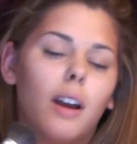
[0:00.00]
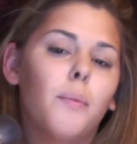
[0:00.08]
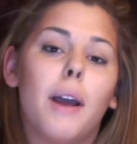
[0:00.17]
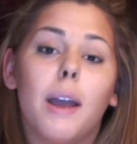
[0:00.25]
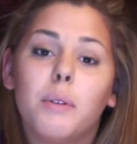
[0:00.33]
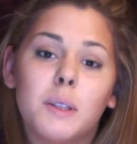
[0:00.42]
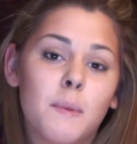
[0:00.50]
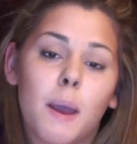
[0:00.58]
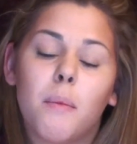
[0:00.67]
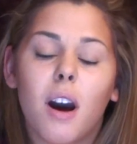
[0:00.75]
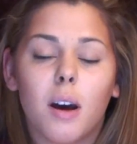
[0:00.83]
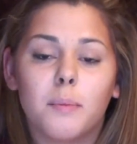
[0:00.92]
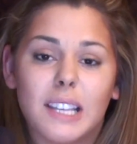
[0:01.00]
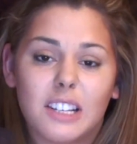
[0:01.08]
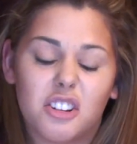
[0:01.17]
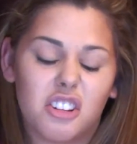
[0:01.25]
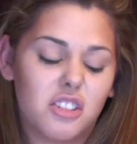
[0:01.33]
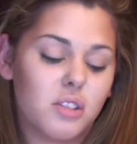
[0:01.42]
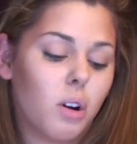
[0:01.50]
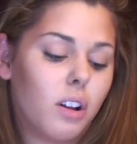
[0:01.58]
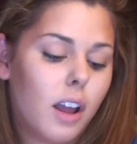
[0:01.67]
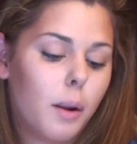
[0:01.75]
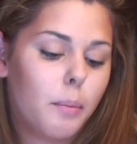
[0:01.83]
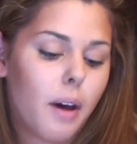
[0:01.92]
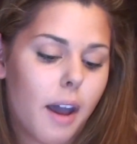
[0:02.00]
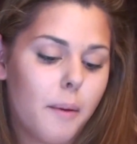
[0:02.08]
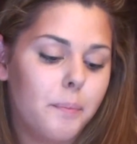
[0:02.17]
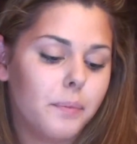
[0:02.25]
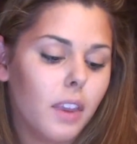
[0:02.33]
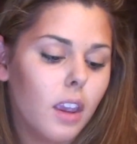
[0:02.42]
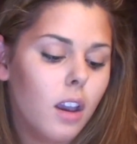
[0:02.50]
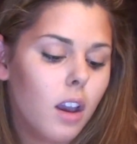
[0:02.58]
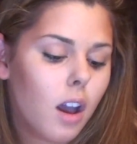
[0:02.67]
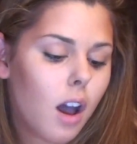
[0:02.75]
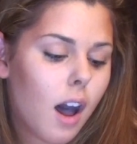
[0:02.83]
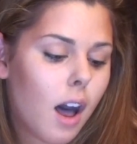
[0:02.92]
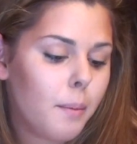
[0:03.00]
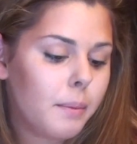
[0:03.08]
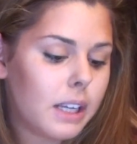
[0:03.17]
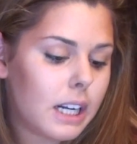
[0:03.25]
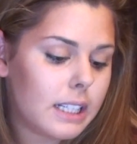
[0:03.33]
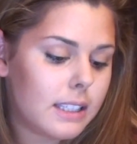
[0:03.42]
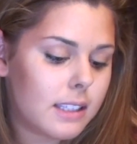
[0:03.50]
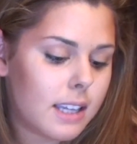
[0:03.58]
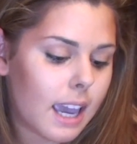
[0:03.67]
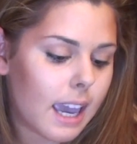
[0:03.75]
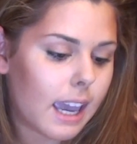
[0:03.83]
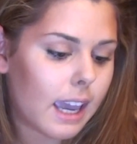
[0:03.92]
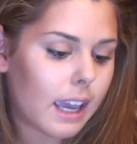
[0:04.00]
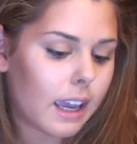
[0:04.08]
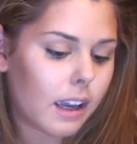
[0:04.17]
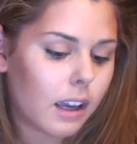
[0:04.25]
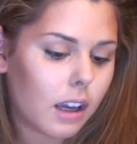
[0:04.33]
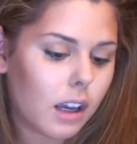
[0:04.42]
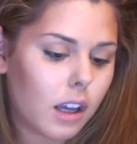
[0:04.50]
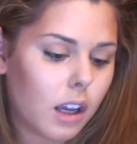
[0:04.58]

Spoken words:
It was my mom's. I just stole it. But I'm gonna take